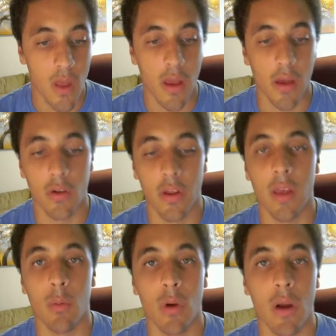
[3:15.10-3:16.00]
It'll
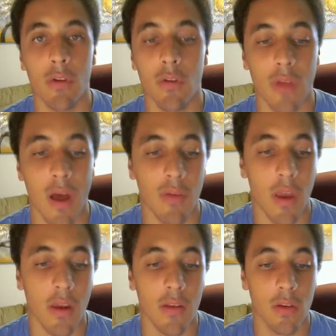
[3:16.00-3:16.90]
keep wherever you've
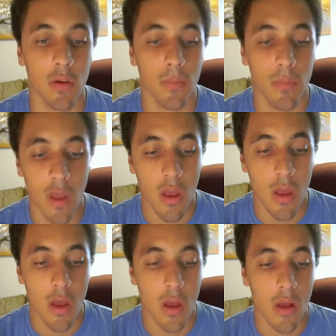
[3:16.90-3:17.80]
navigated to.
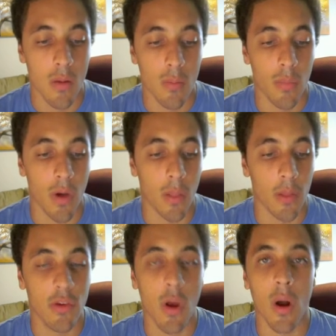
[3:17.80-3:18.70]
But
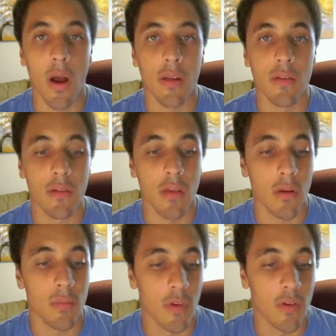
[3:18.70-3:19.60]
let's go ahead and set
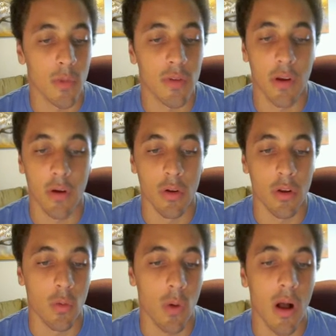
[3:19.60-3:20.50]
up this Material
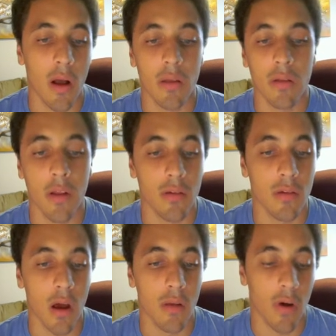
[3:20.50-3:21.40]
UI
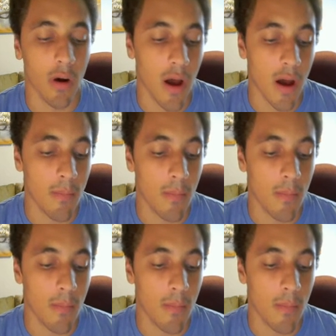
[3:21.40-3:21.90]
inside of our app.